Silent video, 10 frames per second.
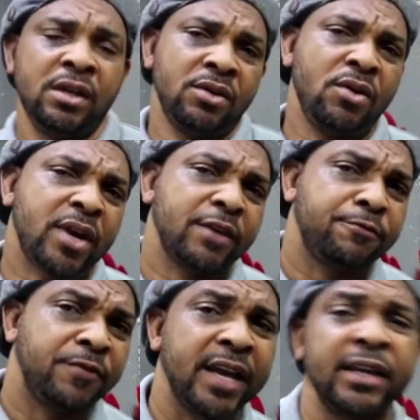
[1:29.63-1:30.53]
Okay,
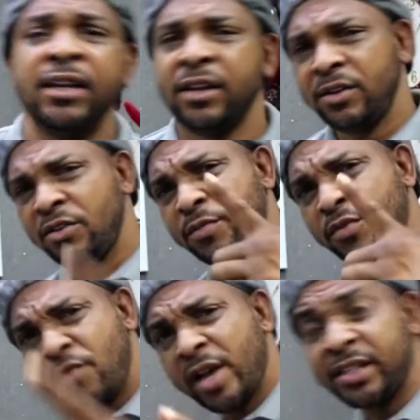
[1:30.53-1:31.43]
fine. Number
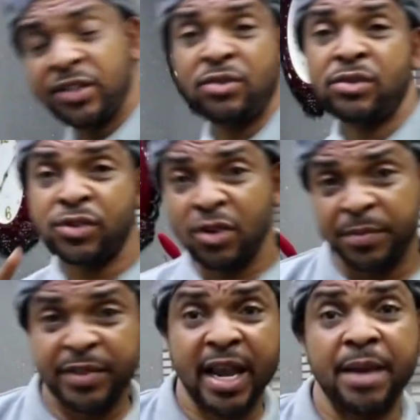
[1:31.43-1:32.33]
one,
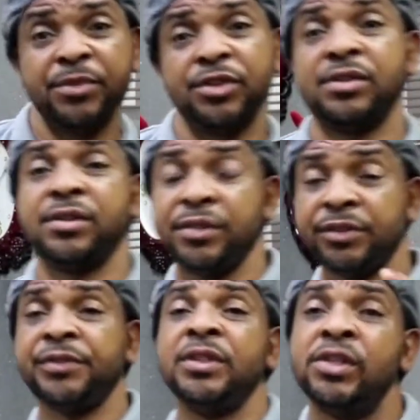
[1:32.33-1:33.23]
sometimes
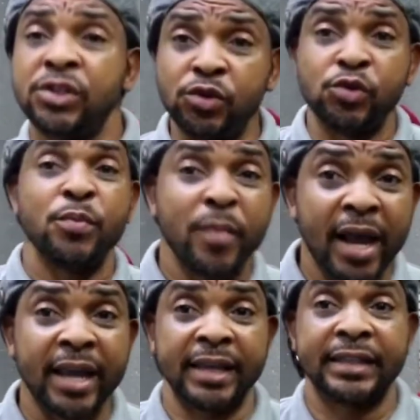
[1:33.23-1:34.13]
you
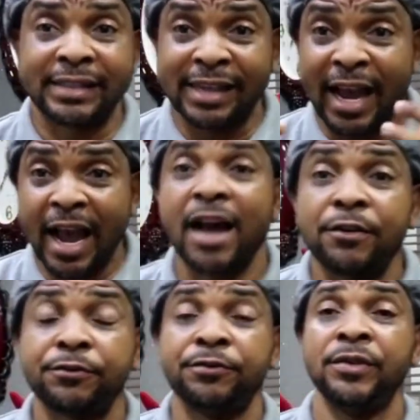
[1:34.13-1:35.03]
might
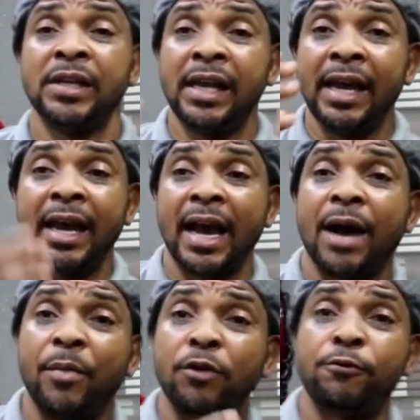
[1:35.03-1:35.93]
have
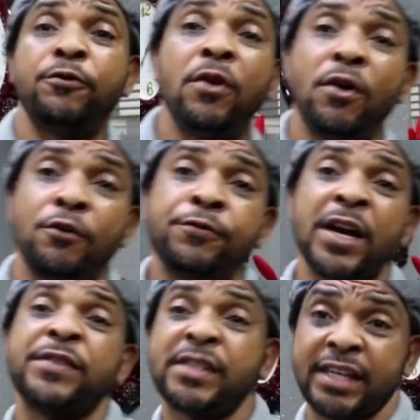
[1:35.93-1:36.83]
about 4 or 5
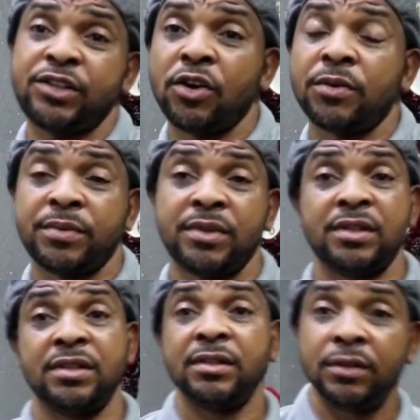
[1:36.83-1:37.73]

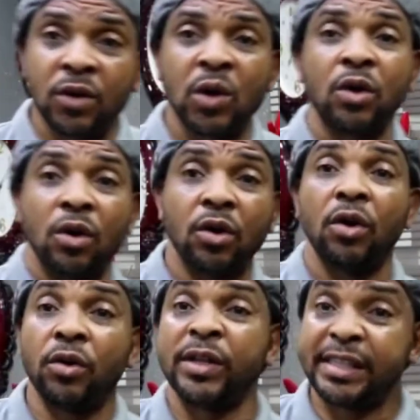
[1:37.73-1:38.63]
setups
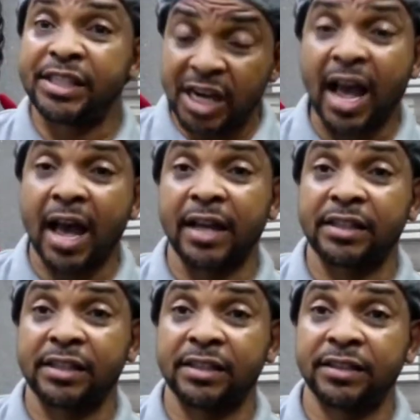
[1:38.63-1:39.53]
on the chart